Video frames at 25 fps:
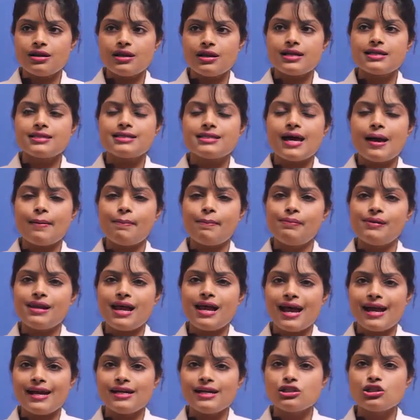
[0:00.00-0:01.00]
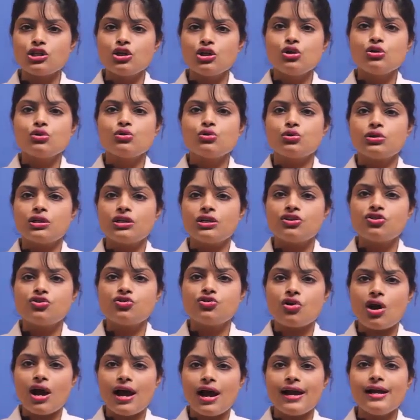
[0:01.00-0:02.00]
is applied to the
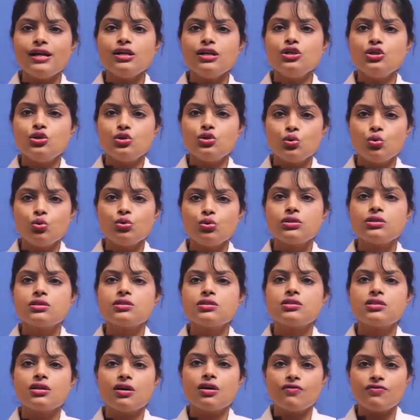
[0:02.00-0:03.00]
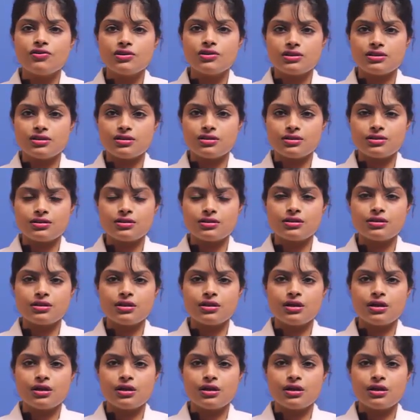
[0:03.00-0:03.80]
dry tooth surfaces.